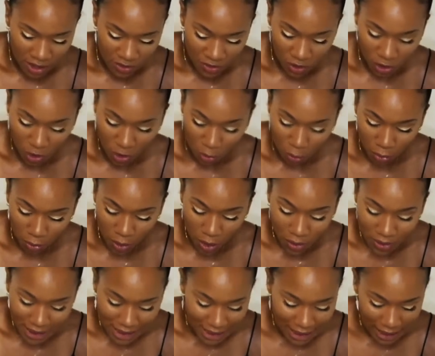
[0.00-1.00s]
For a little
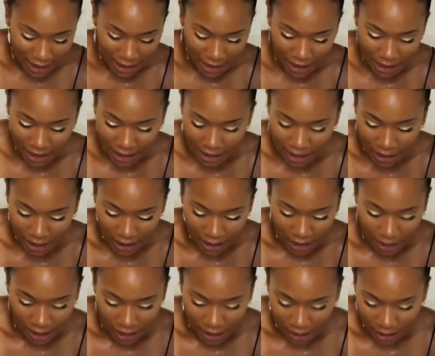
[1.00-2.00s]
protein,
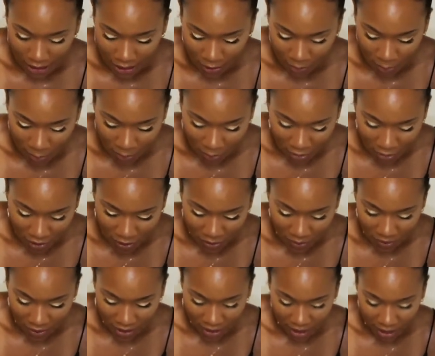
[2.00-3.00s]
a little bit more
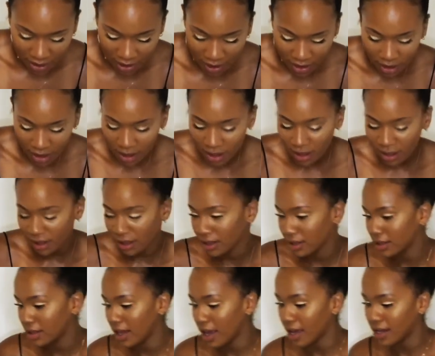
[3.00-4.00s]
coconut. Ah,
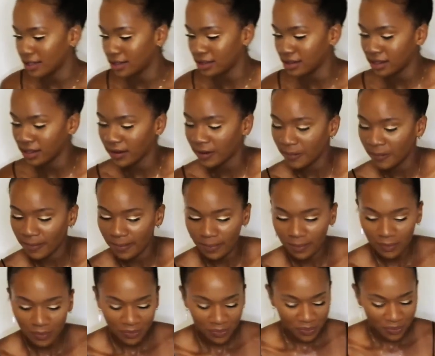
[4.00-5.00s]
yes.
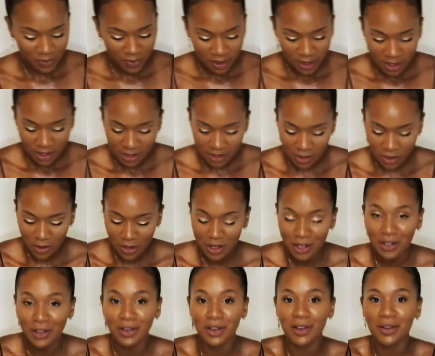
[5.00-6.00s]
So there
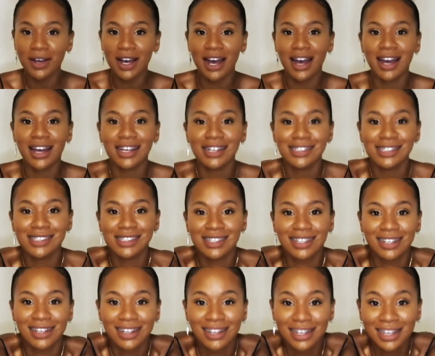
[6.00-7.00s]
you go, guys.
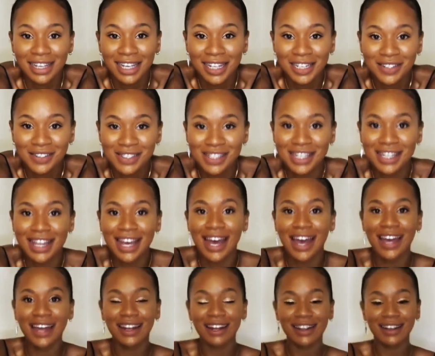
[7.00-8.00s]
Can you see
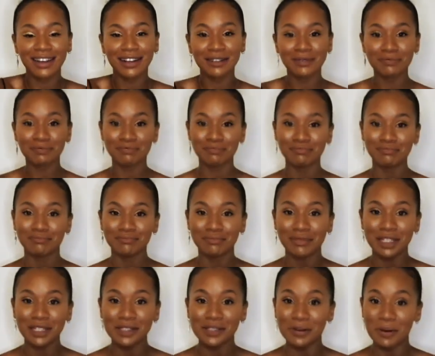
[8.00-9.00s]
that?
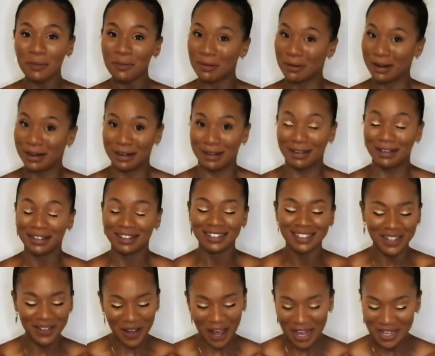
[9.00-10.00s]
It's so perfect.
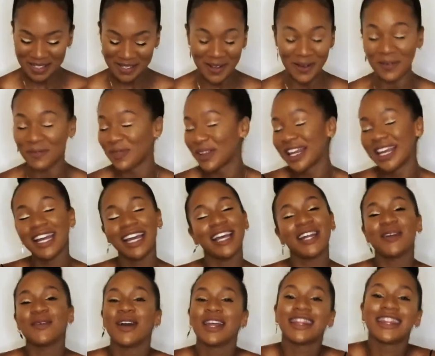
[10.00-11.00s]
Okay, so
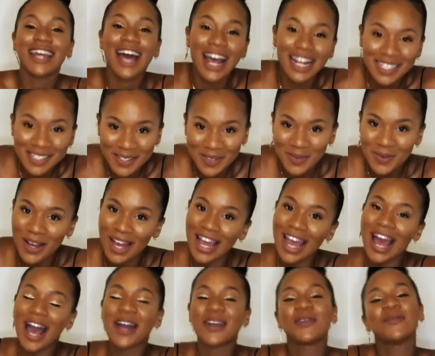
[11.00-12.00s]
anyway, that's the way
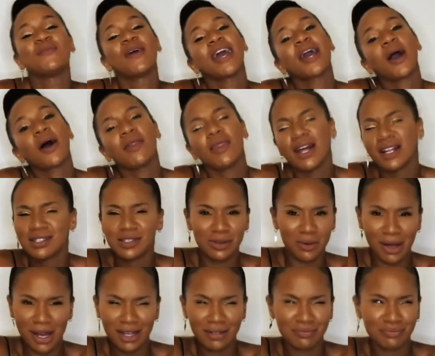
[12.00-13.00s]
how you make, that's the
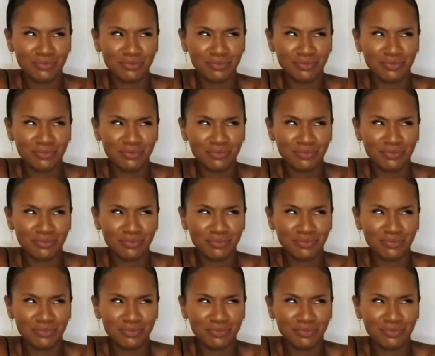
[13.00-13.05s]
way.